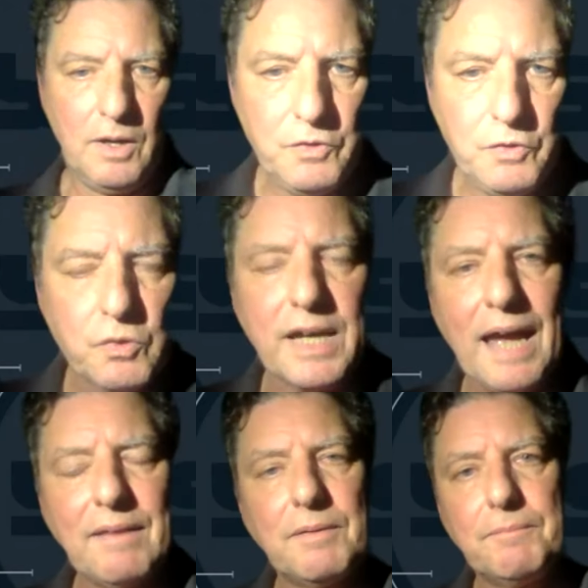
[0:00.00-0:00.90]
You
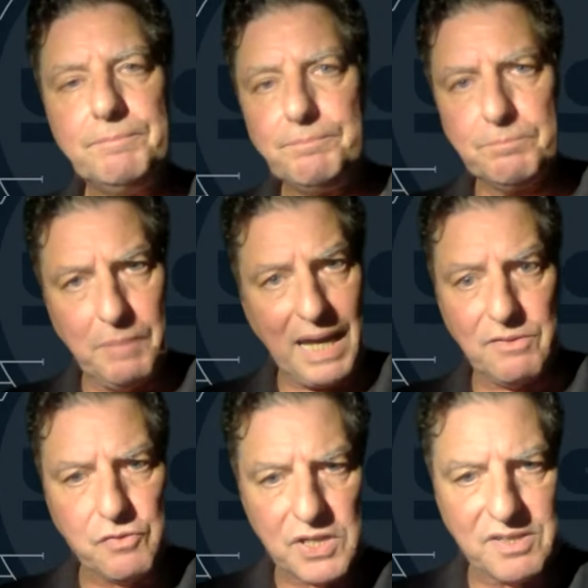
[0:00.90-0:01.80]
can be
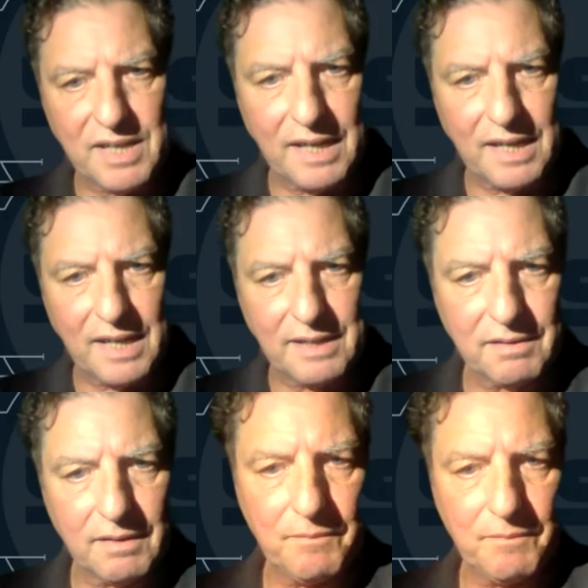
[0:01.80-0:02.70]
interested
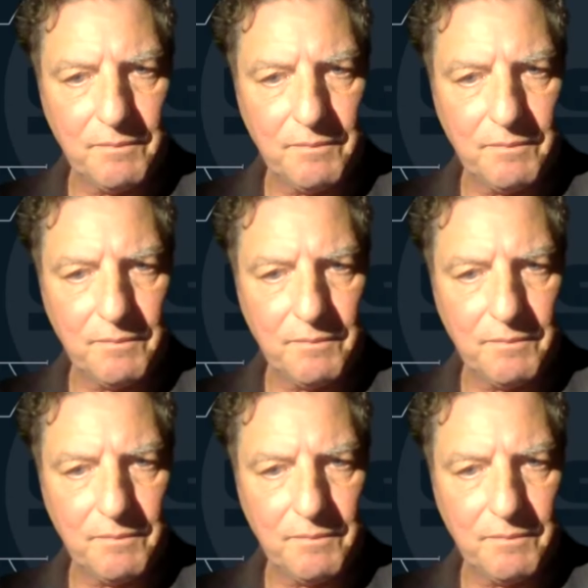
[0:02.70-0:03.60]
in a
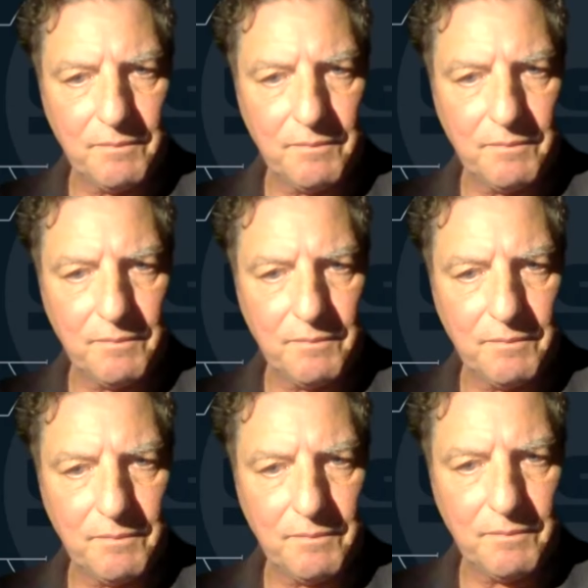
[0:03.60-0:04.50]

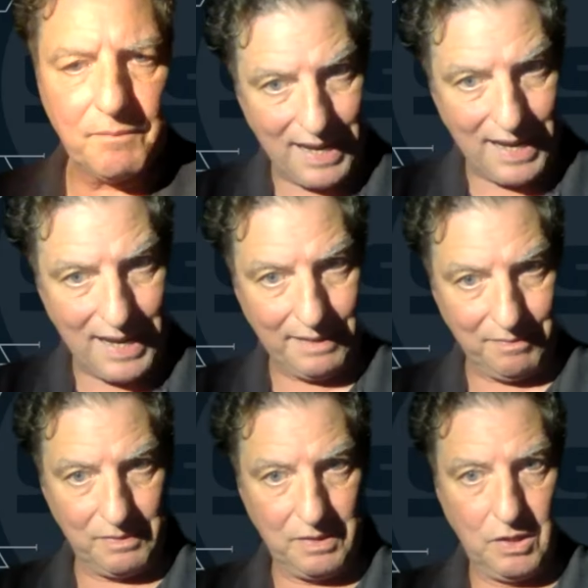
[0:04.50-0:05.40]
product line.
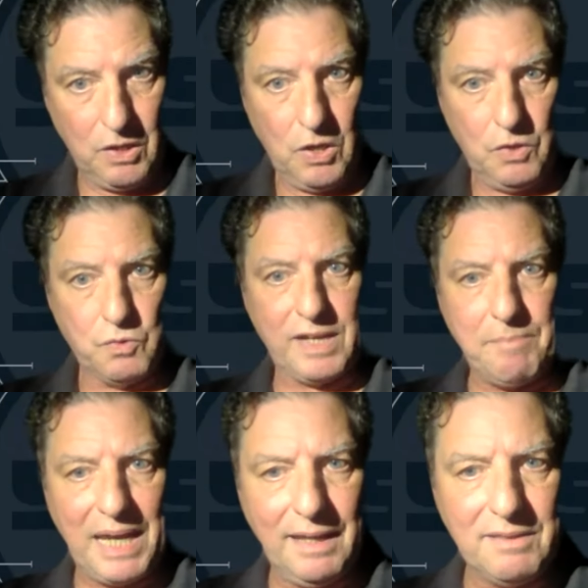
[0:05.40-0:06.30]
You can be
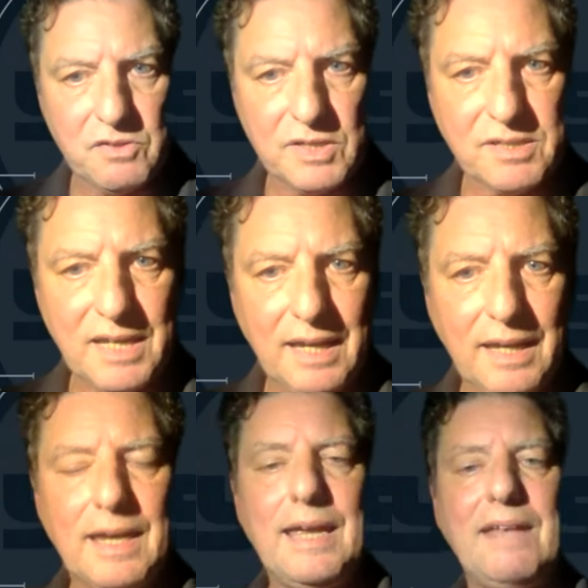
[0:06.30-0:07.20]
interested
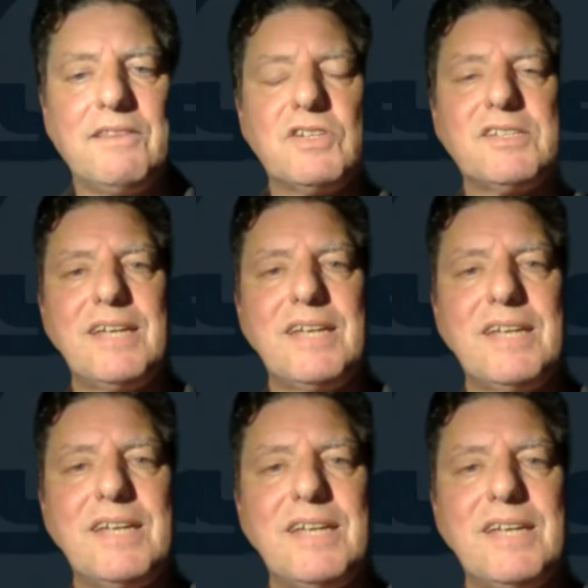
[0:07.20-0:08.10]

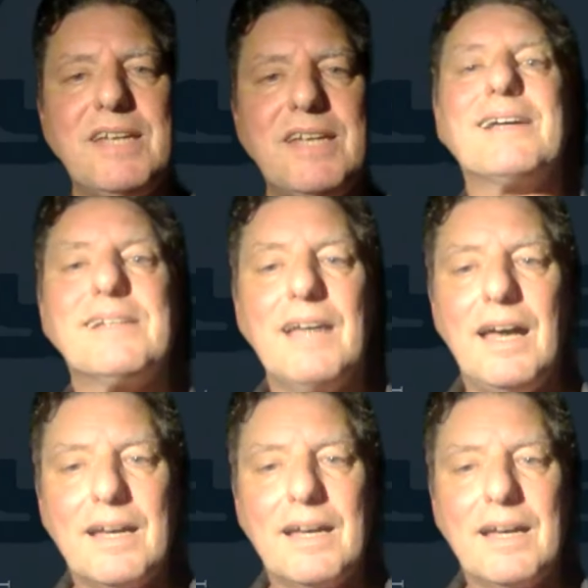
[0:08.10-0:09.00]
in
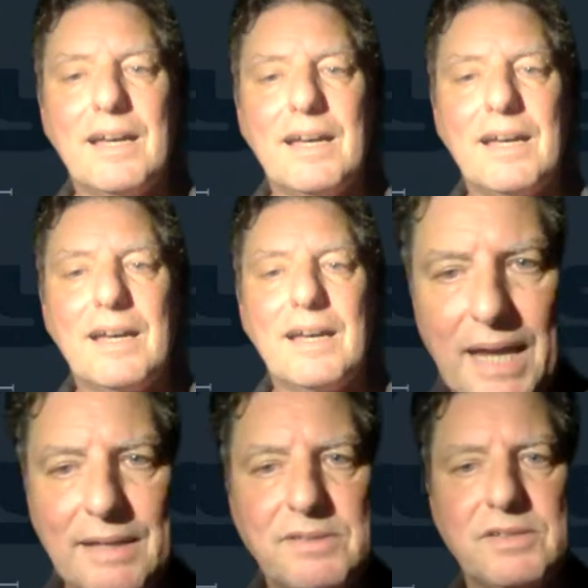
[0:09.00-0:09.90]
a customer
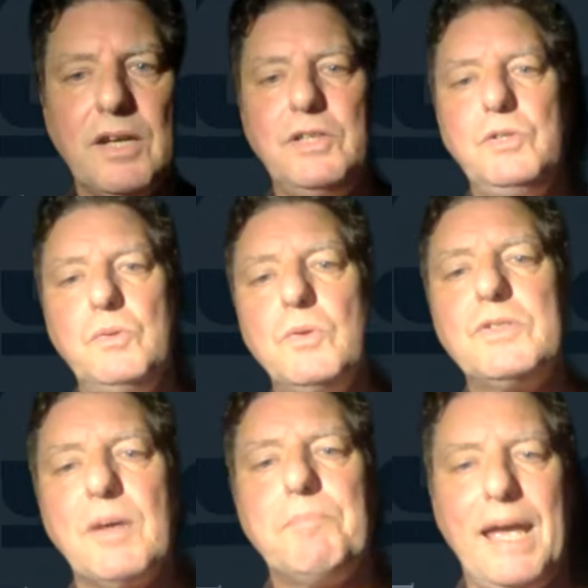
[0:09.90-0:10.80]
base, a
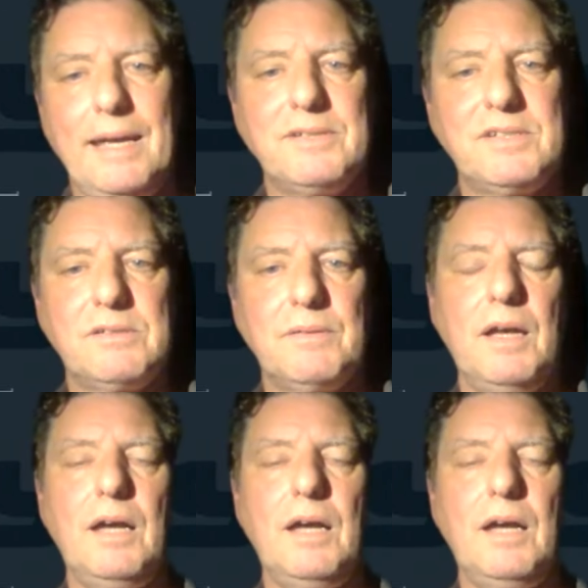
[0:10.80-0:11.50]
user base.